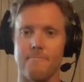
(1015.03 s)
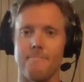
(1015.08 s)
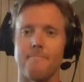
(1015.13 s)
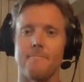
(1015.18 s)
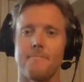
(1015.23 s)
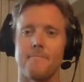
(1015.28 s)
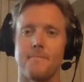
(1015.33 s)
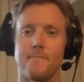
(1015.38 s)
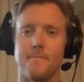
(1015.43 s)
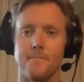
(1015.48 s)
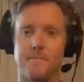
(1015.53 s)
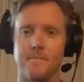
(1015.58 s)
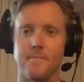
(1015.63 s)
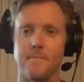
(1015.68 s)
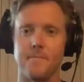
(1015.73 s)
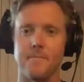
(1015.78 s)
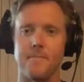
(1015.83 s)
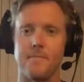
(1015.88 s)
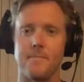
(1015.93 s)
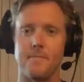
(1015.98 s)

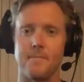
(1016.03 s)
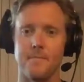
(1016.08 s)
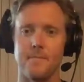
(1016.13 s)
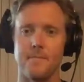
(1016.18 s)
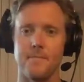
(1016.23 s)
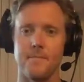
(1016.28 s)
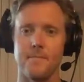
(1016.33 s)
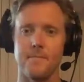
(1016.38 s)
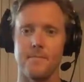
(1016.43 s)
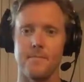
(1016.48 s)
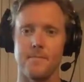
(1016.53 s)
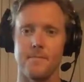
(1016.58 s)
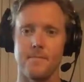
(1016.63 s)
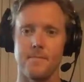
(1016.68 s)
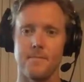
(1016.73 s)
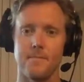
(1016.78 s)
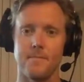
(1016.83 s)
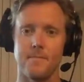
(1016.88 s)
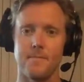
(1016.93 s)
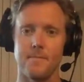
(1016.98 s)

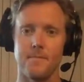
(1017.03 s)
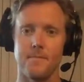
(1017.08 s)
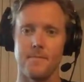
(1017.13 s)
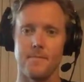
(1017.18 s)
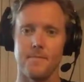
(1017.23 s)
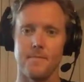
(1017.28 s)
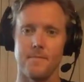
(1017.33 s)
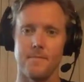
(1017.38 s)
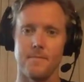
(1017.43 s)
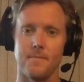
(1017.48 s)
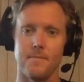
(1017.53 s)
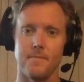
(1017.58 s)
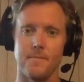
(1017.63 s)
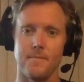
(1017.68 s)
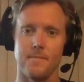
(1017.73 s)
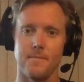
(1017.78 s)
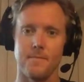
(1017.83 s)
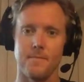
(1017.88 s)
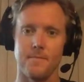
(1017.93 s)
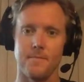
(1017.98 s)

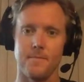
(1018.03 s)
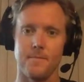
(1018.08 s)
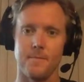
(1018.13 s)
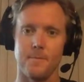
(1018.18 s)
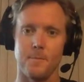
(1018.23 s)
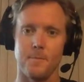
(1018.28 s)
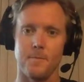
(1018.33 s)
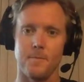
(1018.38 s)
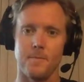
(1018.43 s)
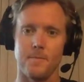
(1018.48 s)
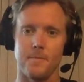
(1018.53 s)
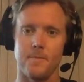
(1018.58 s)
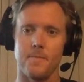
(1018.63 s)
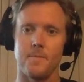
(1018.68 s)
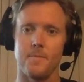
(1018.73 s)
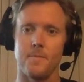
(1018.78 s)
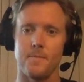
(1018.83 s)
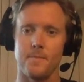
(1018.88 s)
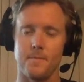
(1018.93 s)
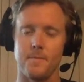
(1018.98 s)

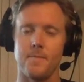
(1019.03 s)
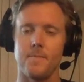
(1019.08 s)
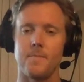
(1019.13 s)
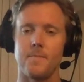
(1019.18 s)
(not speaking)